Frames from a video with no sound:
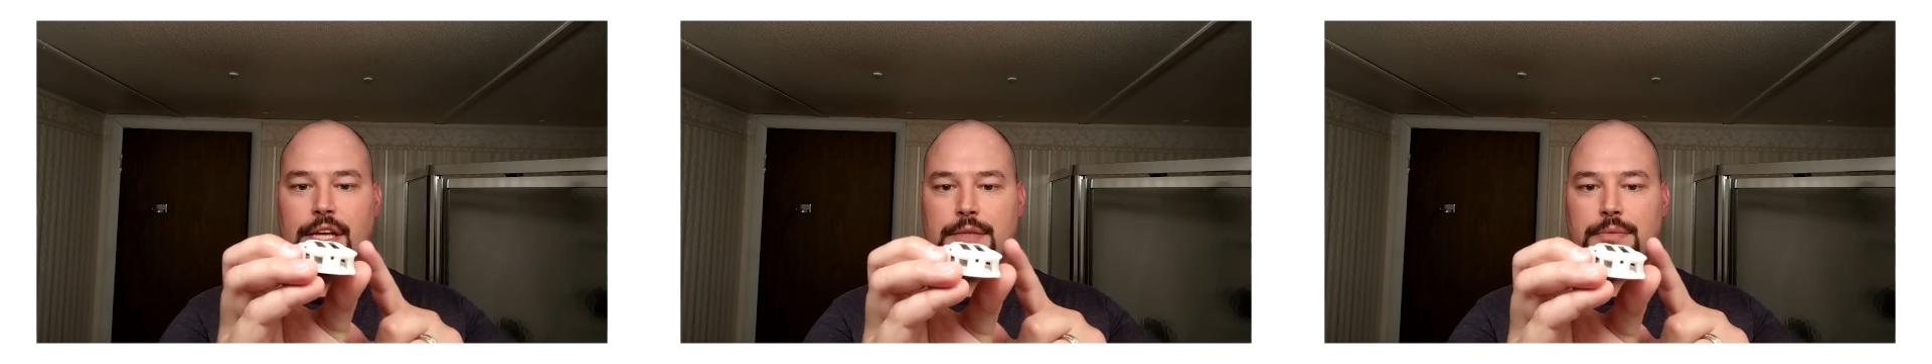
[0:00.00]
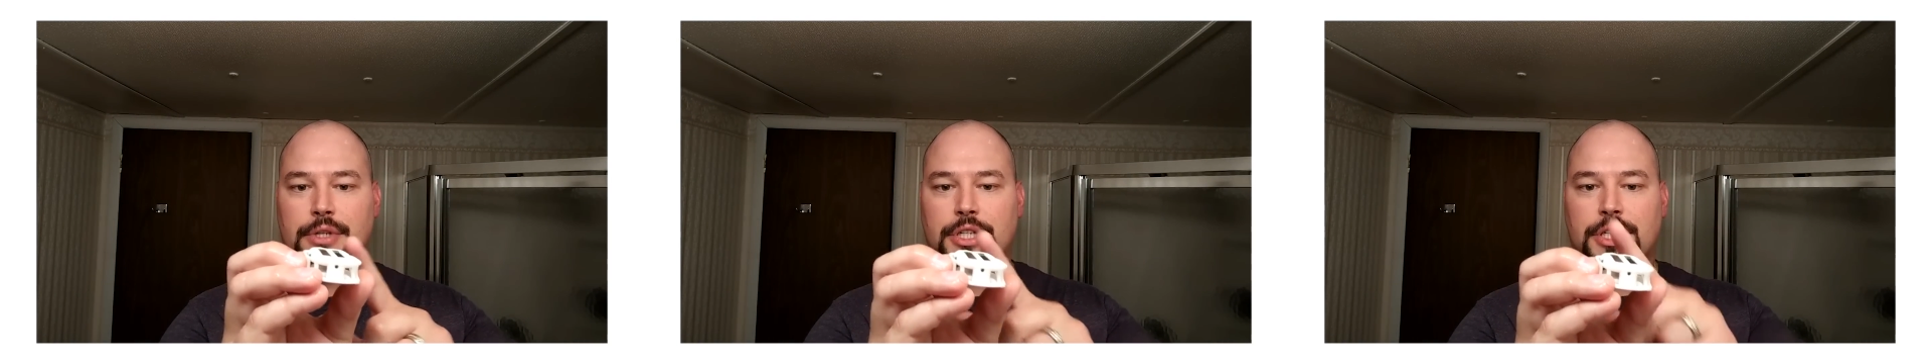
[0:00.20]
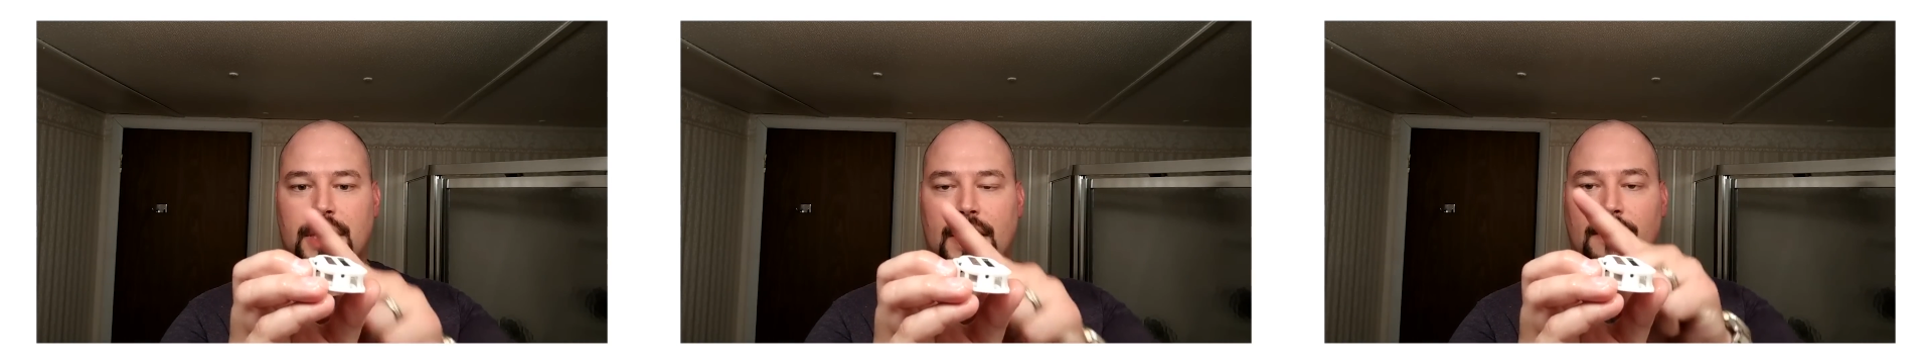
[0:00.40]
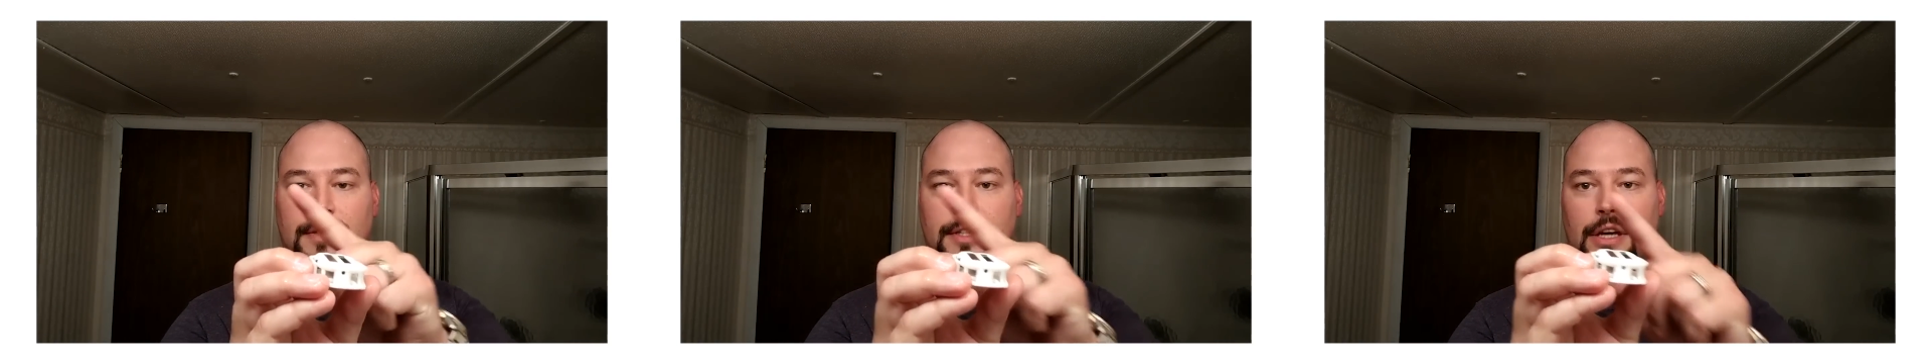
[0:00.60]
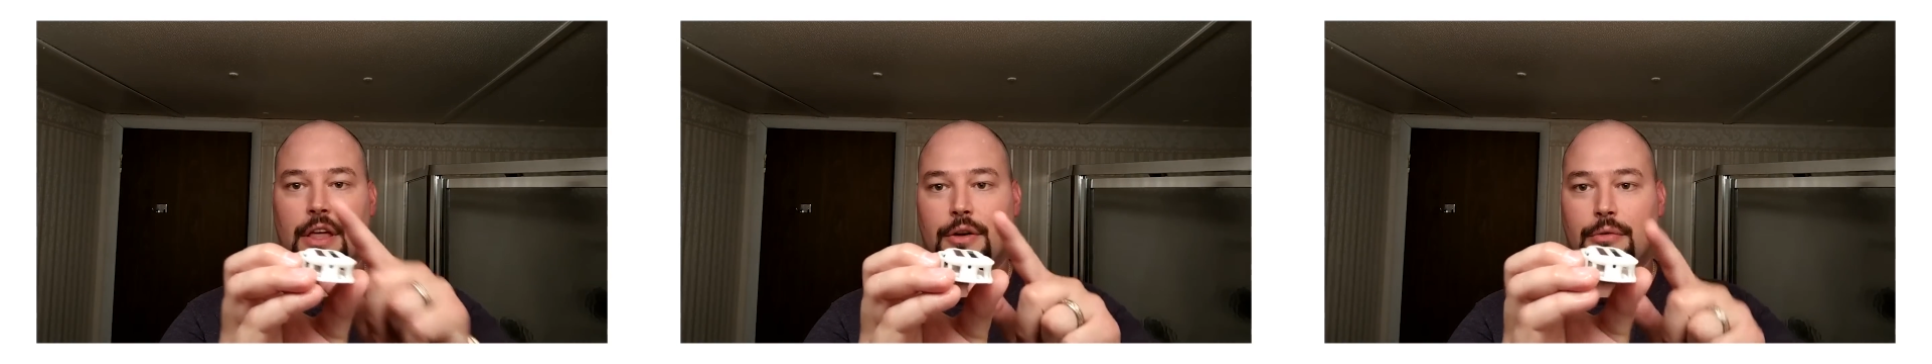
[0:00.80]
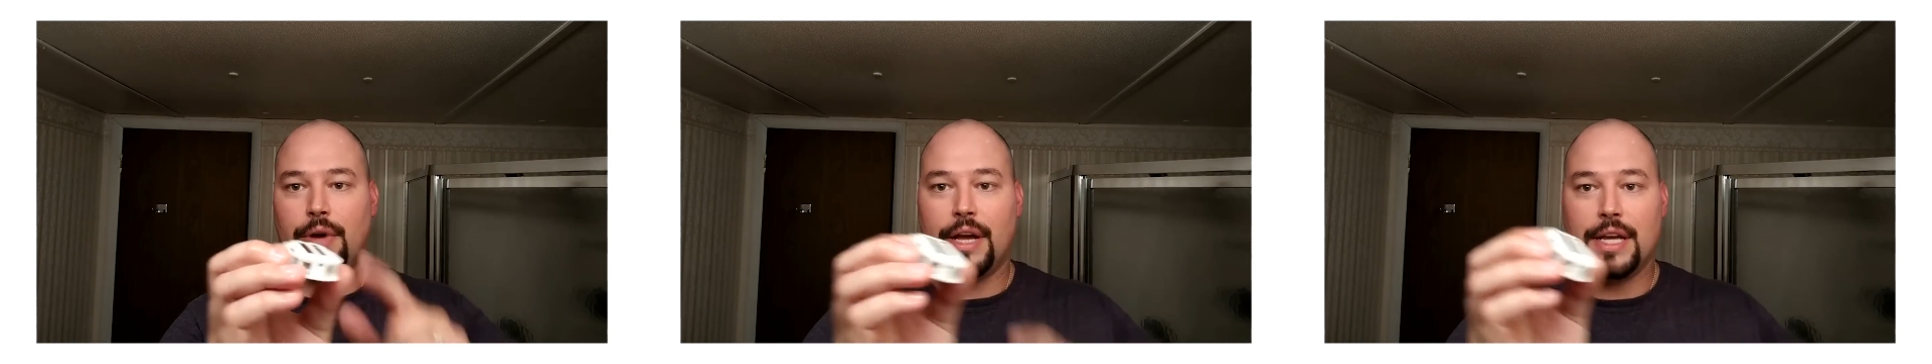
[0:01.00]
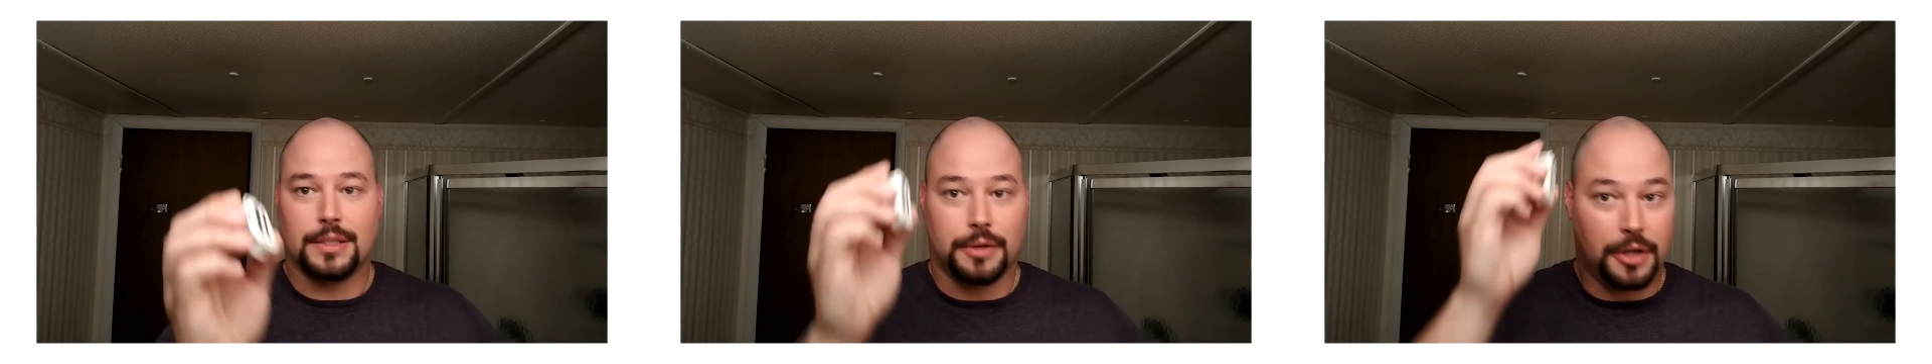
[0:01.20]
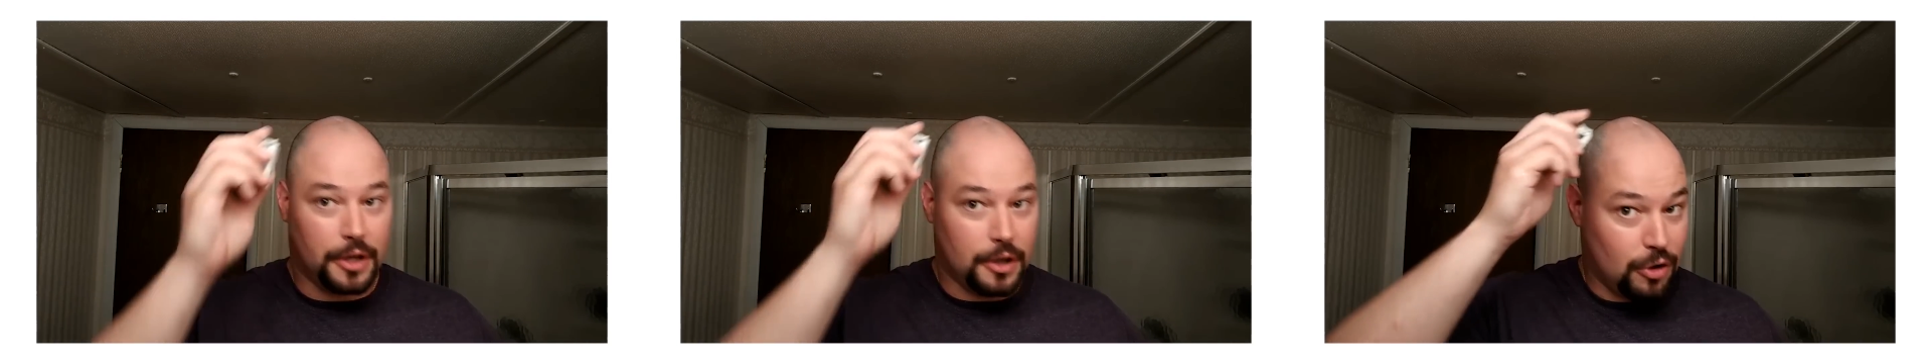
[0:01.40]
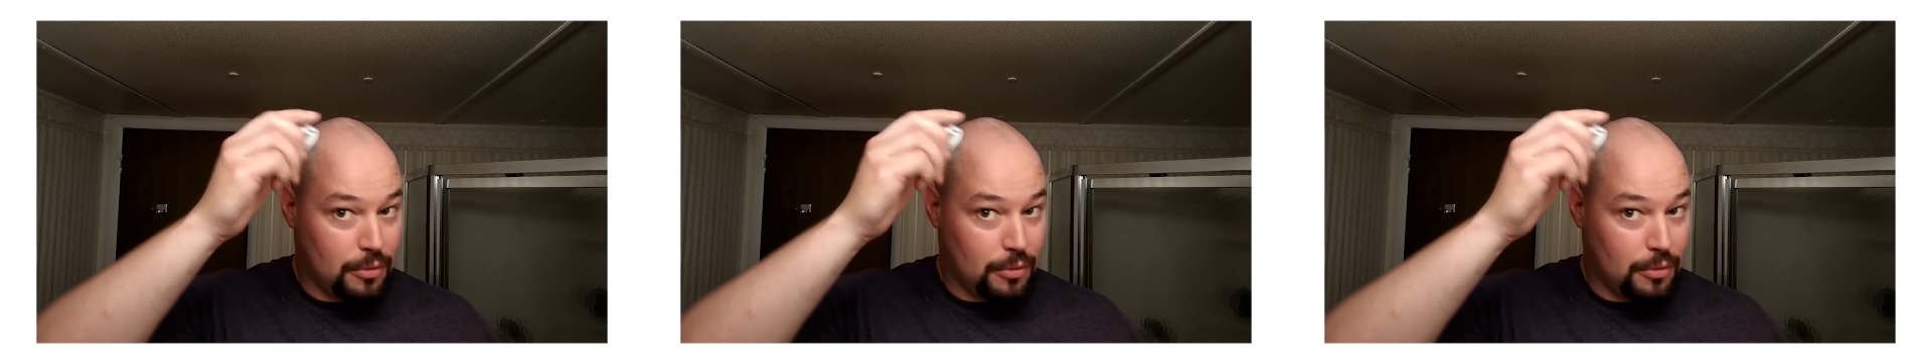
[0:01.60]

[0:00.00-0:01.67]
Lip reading: this one shaves the other way, so you're